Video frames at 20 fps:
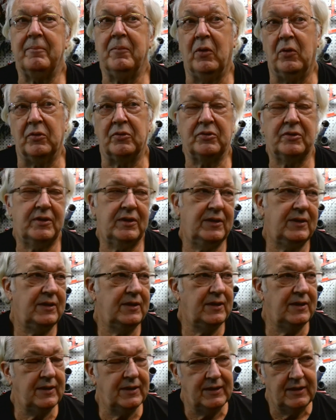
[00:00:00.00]
most.
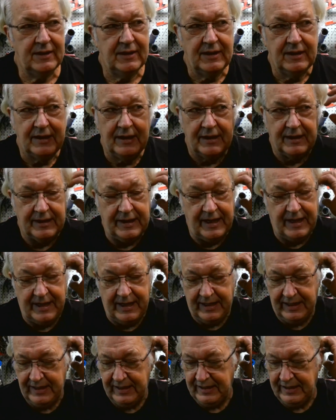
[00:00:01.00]
Yeah,